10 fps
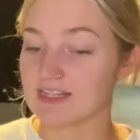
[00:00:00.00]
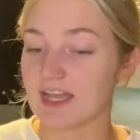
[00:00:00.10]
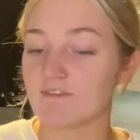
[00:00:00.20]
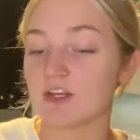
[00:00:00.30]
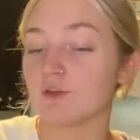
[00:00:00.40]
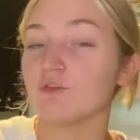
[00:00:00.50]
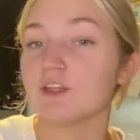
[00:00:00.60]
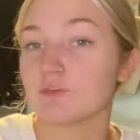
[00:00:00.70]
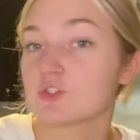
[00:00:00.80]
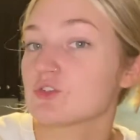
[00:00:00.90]
They have another
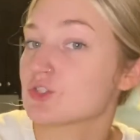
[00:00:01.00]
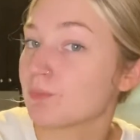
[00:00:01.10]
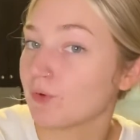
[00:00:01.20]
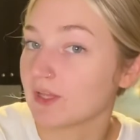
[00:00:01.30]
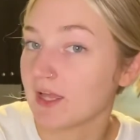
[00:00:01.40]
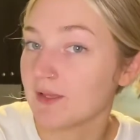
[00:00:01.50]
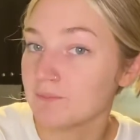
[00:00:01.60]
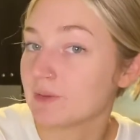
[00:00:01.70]
flavor too, chipotle,